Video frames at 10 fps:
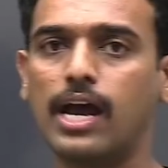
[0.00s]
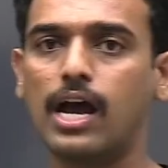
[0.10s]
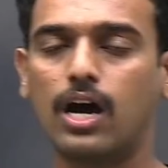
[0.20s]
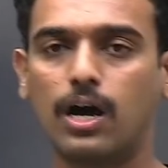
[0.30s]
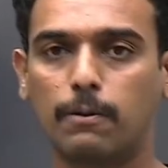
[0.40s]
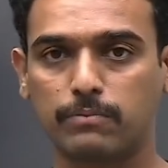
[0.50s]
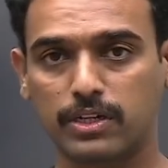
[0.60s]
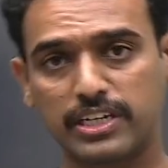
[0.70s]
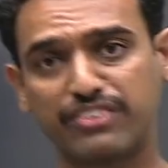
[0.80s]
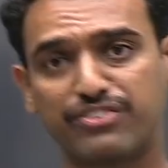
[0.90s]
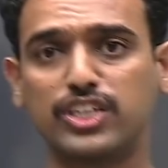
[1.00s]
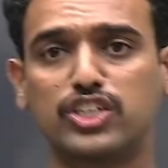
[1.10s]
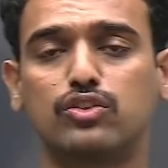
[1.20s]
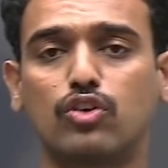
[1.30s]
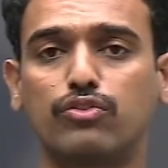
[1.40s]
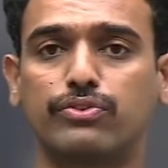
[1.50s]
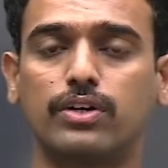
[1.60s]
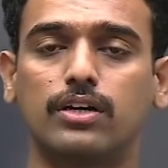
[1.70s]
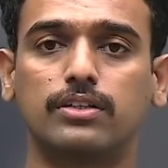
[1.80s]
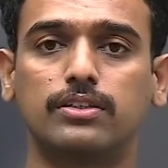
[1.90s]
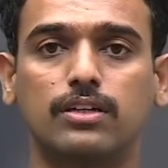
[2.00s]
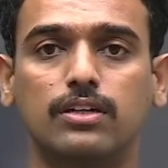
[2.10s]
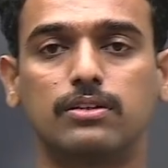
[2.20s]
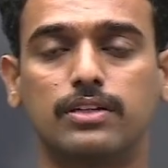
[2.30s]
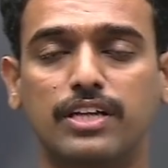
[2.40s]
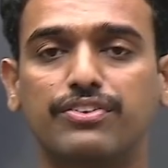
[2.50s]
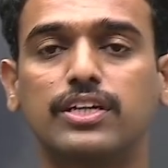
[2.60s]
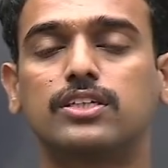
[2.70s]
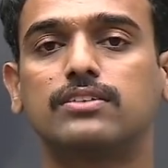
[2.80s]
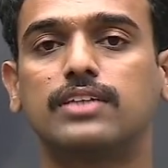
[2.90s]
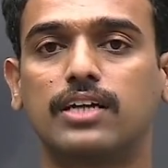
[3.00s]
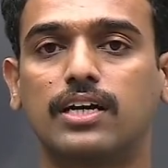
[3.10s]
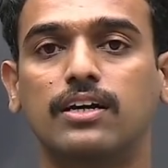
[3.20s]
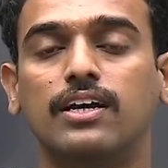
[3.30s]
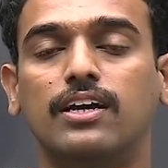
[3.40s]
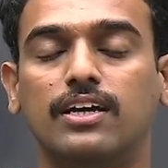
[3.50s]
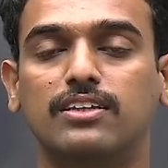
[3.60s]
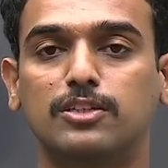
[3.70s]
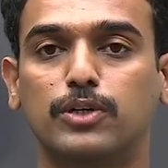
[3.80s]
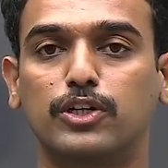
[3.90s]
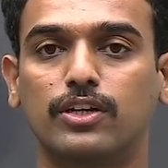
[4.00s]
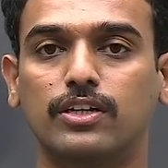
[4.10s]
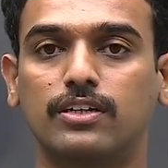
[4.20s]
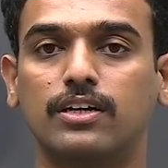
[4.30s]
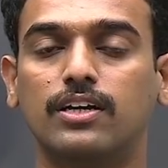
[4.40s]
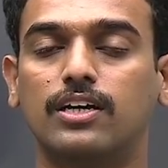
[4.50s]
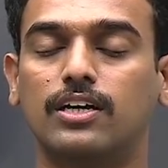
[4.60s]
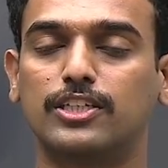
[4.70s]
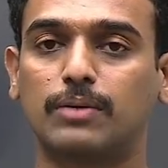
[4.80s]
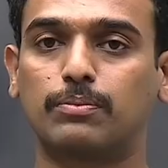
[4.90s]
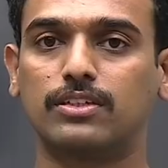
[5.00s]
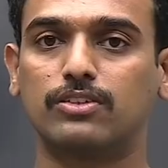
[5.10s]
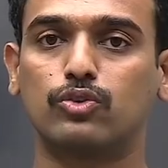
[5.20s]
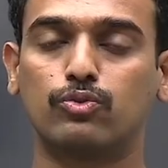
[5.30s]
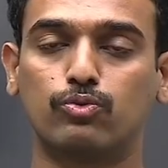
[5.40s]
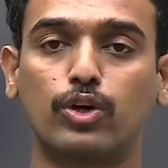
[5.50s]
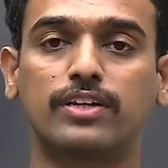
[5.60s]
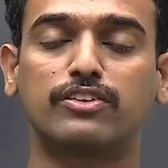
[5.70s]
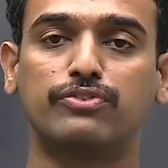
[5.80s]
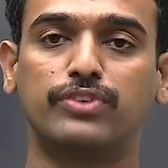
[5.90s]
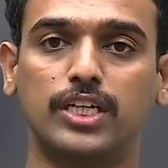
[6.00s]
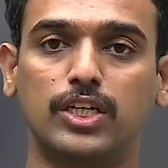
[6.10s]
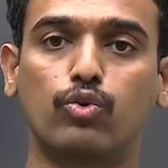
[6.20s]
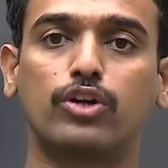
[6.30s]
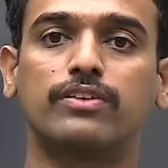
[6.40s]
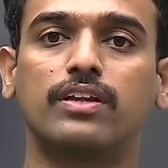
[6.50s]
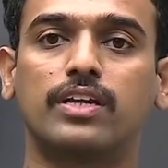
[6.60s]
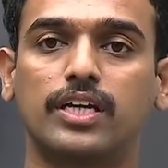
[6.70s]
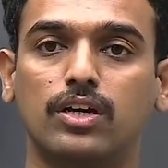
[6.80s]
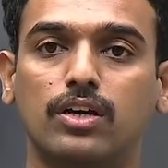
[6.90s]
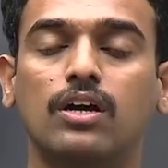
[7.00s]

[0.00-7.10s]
The definitions of the definitions that are in this particular chapter. So what is a field? What is a ring?